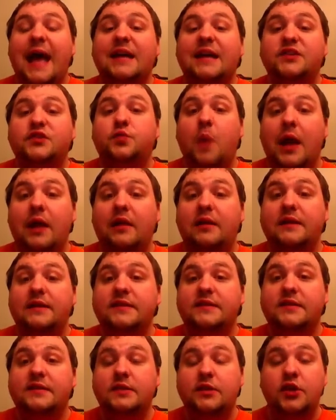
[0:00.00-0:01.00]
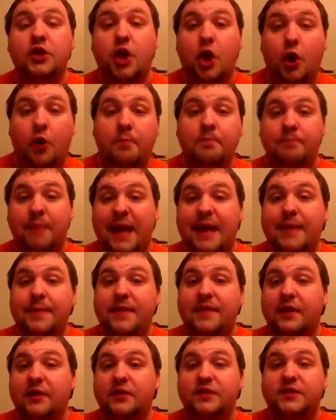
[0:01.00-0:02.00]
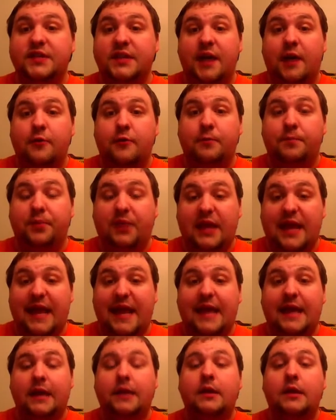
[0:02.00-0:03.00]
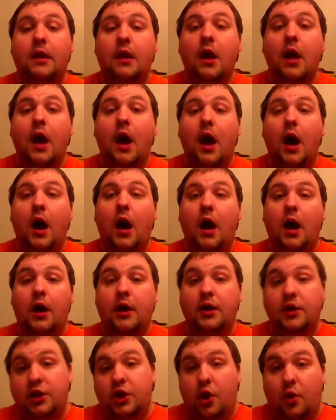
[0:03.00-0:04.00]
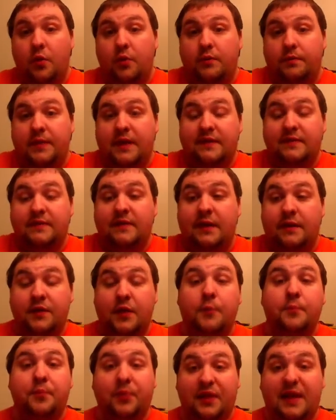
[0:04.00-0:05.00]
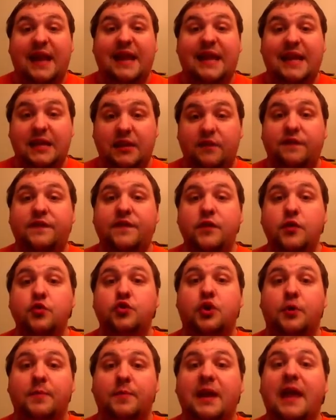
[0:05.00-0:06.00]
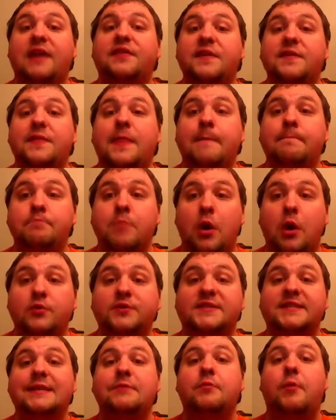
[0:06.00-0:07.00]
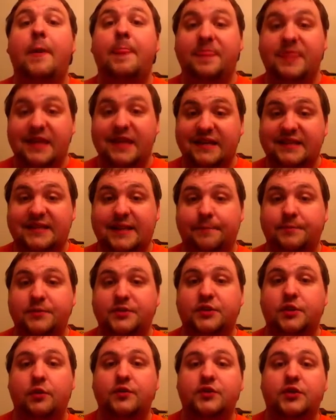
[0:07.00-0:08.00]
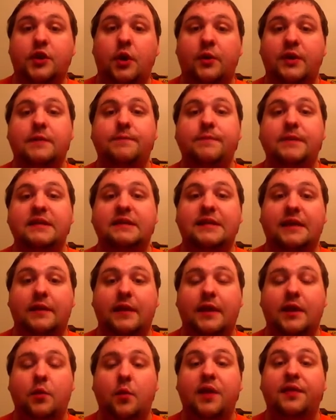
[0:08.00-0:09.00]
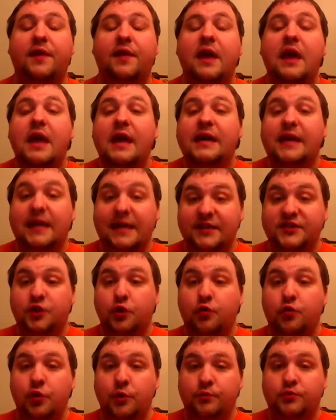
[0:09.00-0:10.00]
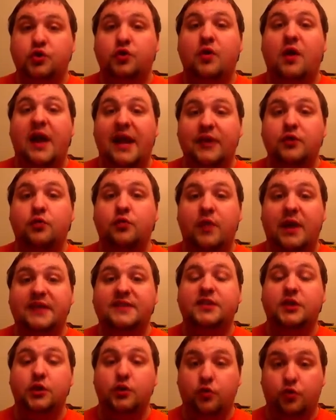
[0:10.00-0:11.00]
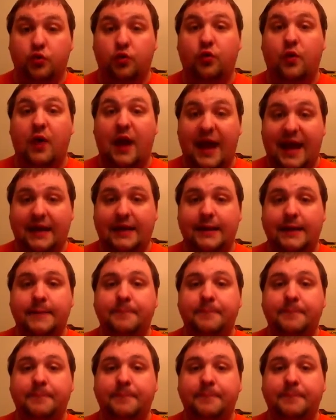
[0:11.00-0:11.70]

as well as you know maybe there's another plan uh, you know that that they're planning in the future. But I think that mostly what this episode is going to be dealing with is the group trying to rescue Craig,